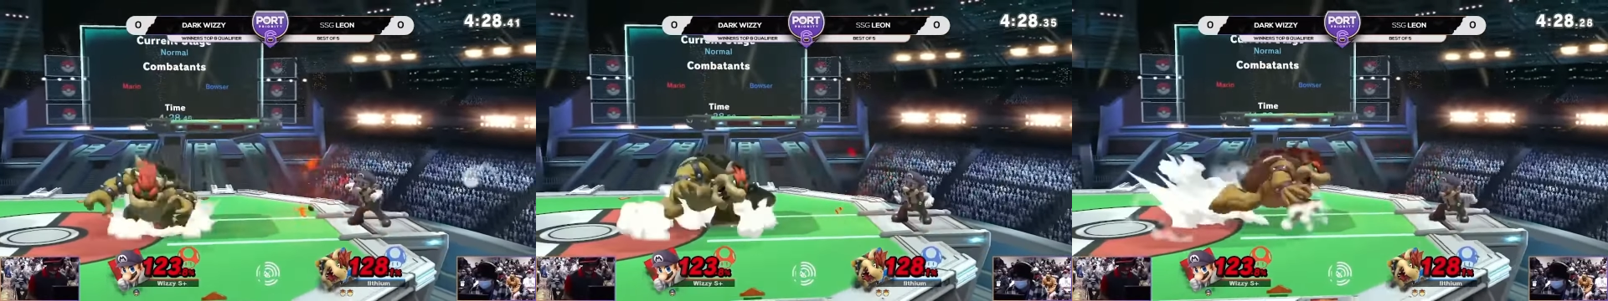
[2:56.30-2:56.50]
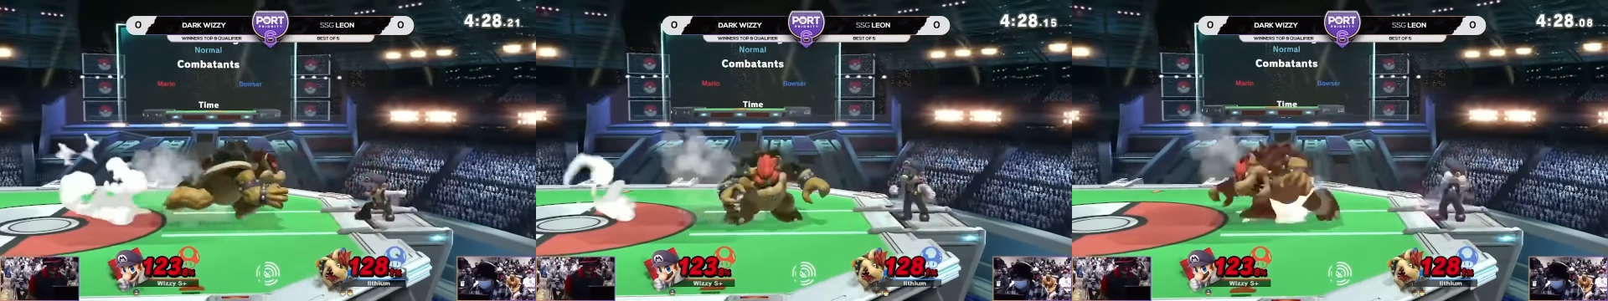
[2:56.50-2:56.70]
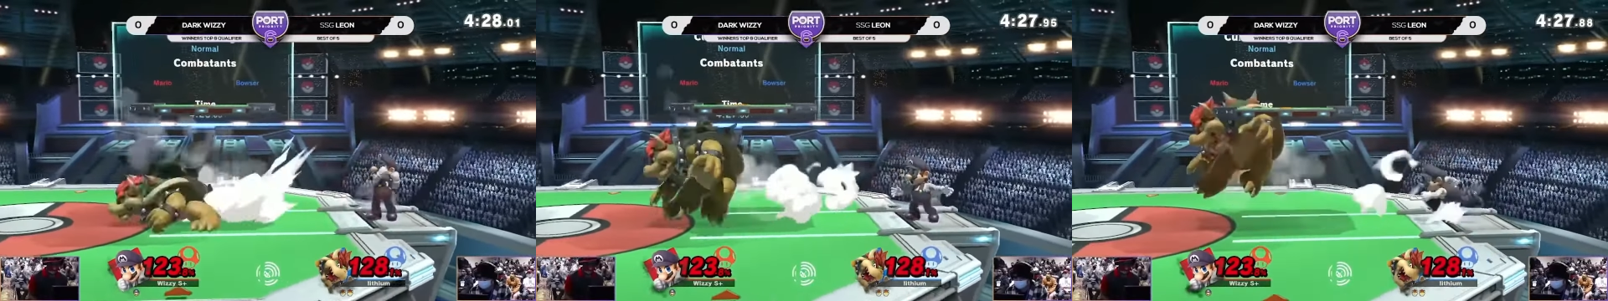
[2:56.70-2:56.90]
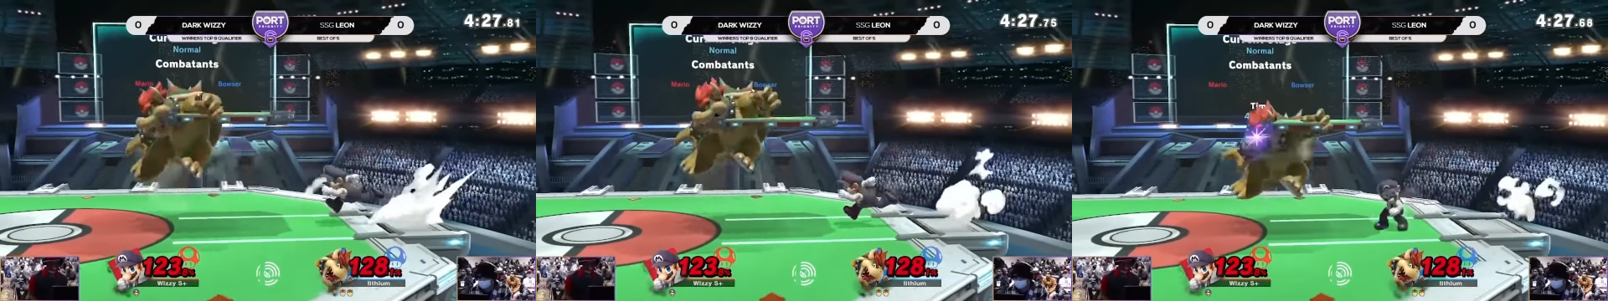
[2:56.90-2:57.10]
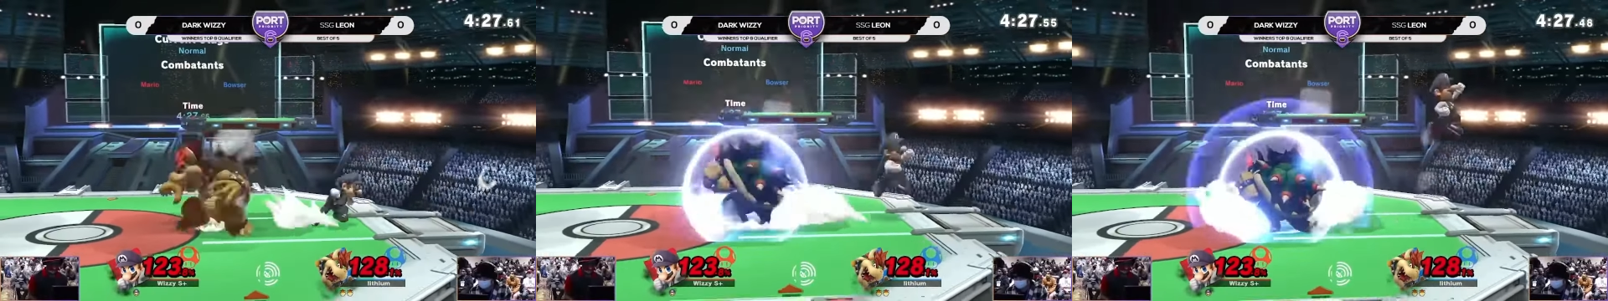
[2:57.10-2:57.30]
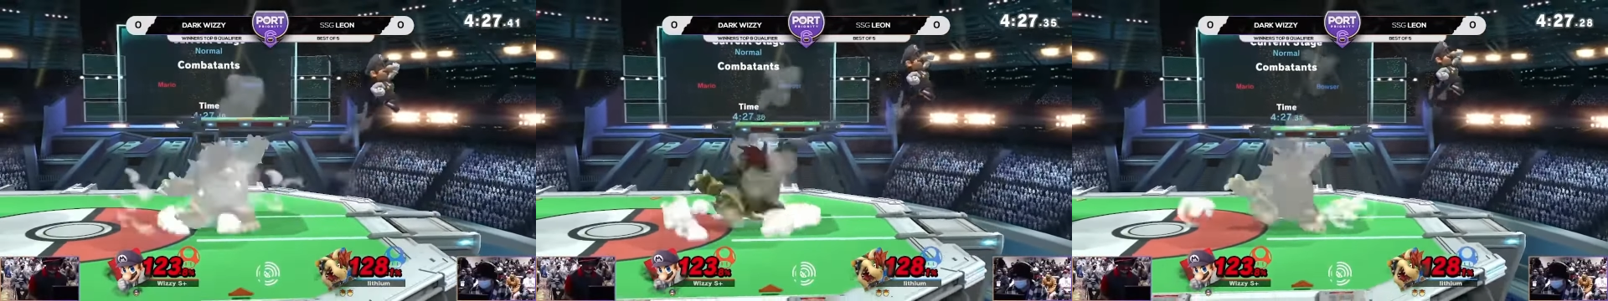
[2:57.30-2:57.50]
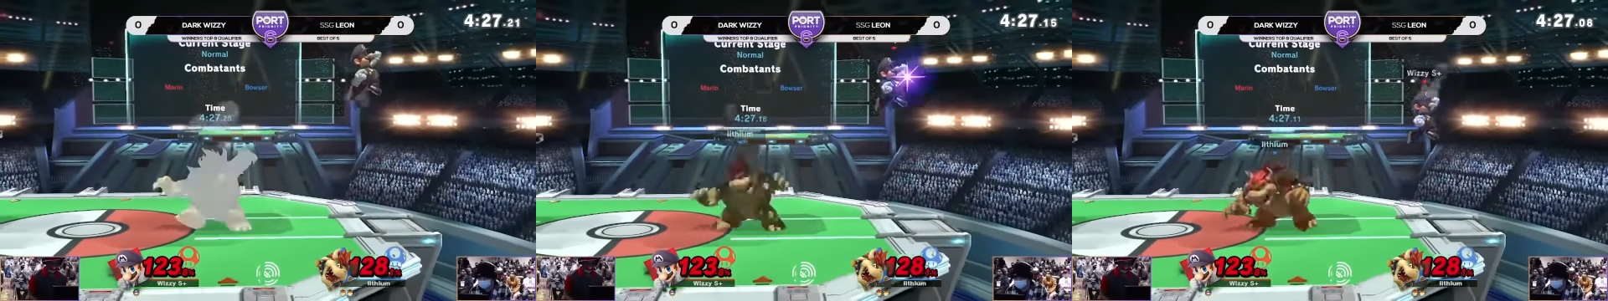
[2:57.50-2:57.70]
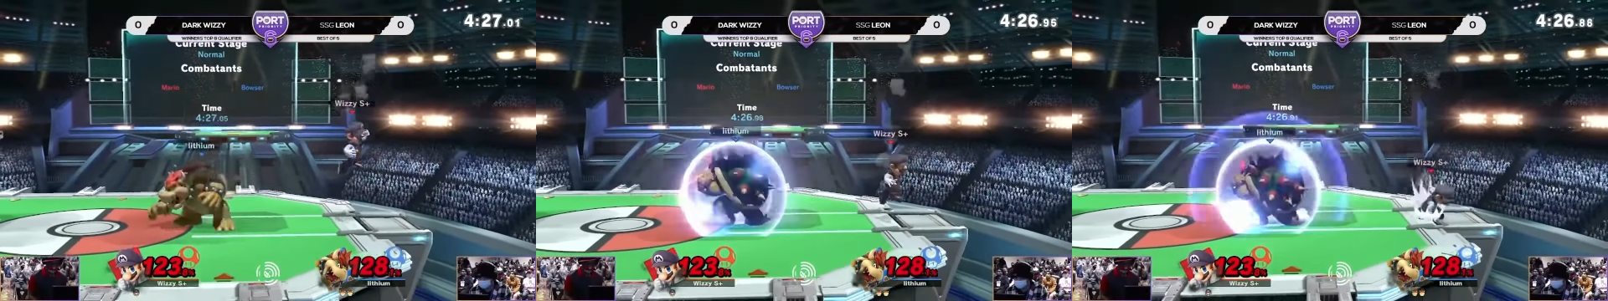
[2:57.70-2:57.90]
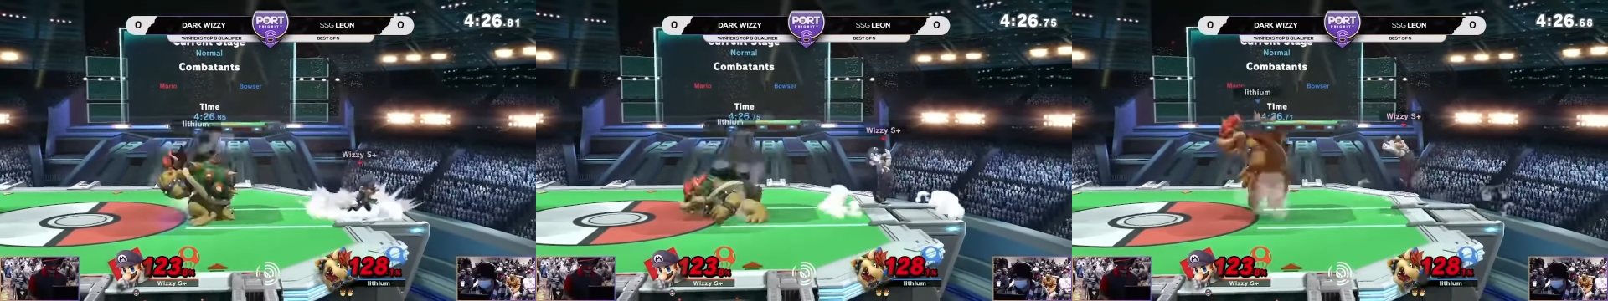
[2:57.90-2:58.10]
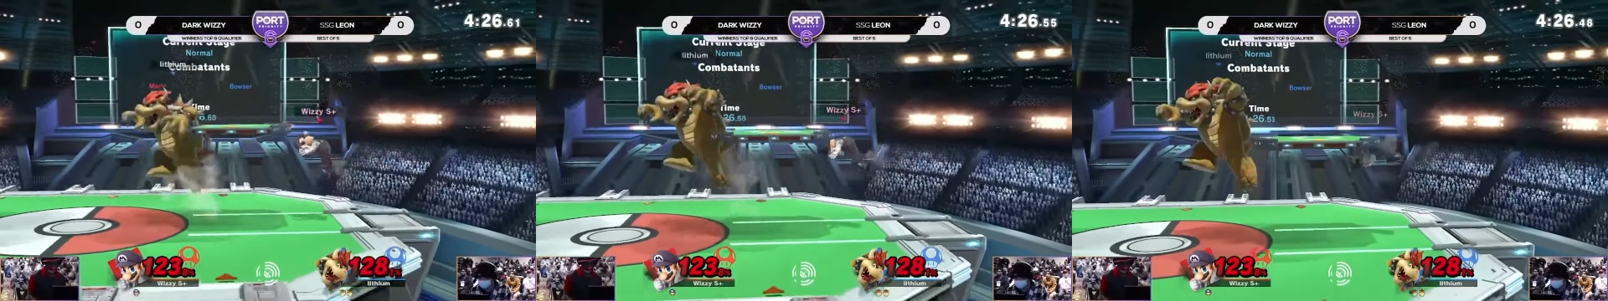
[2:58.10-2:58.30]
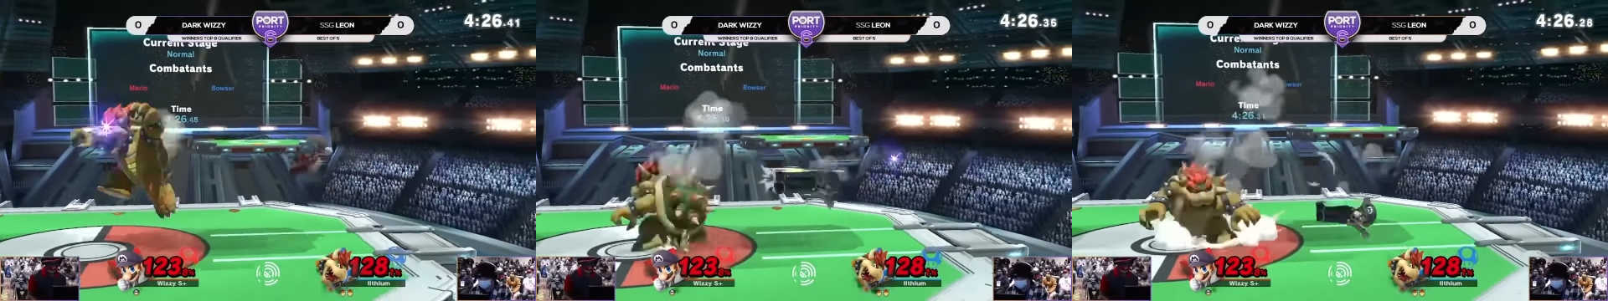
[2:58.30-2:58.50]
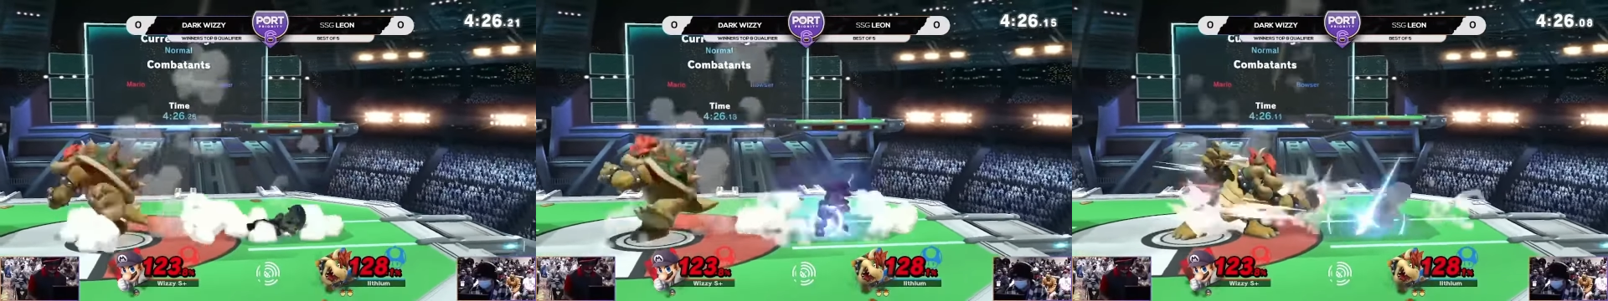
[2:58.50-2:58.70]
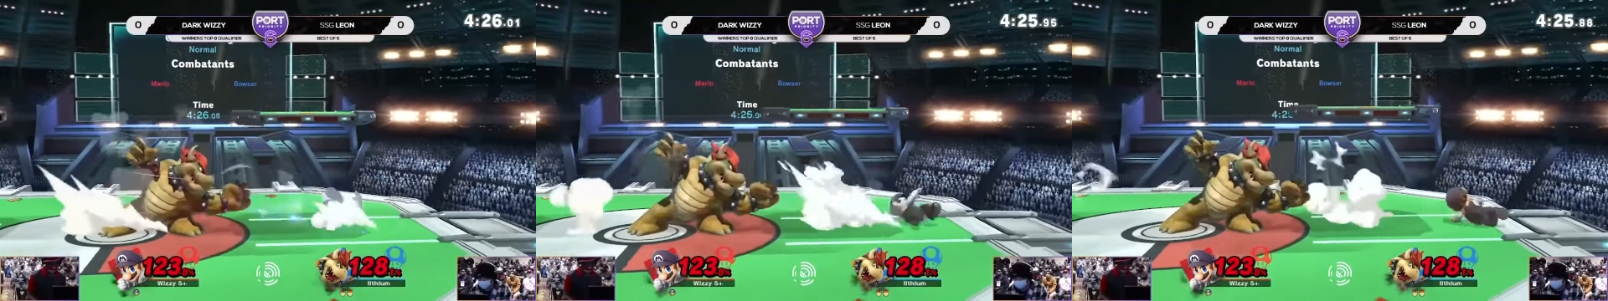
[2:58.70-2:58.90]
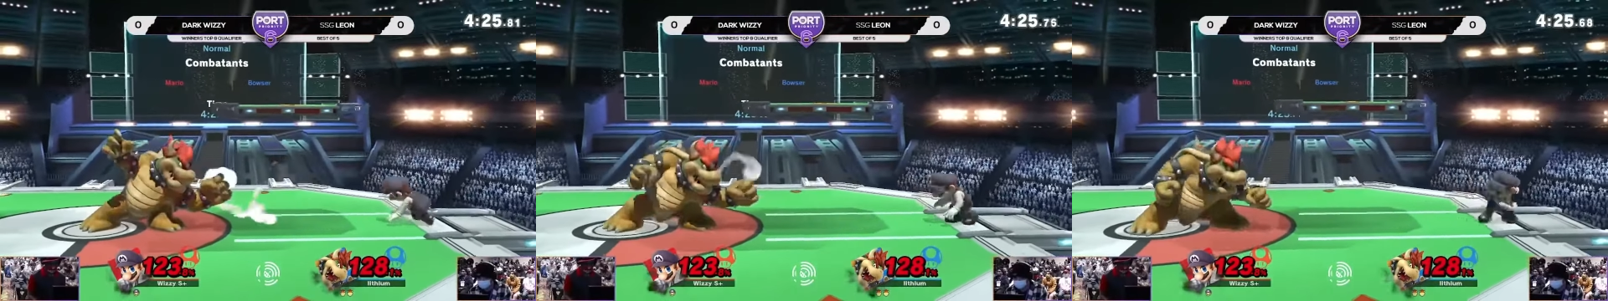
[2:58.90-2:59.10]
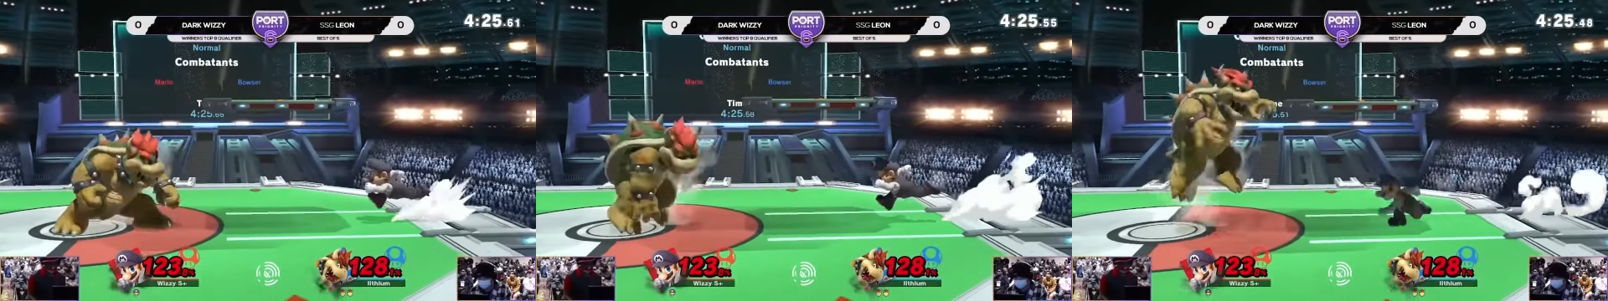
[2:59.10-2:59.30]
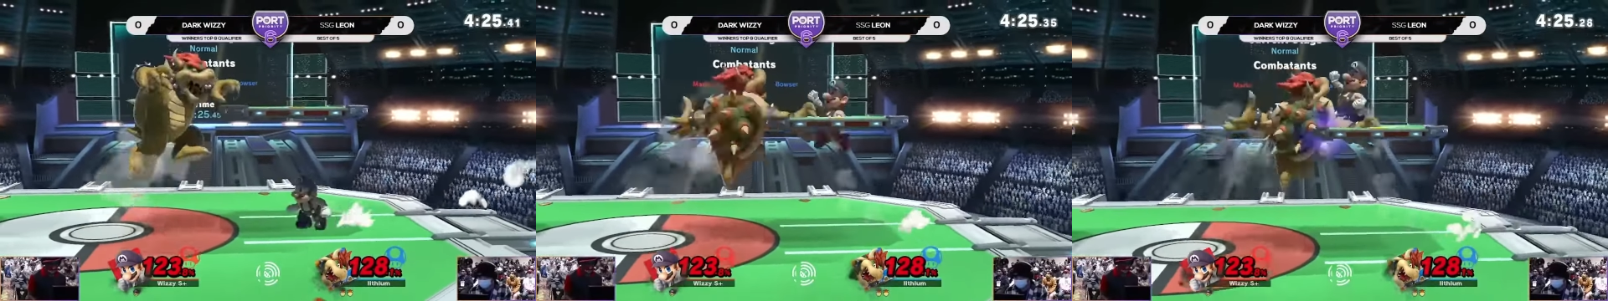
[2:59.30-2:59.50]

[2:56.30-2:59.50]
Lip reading: Nobody's mouth can be seen.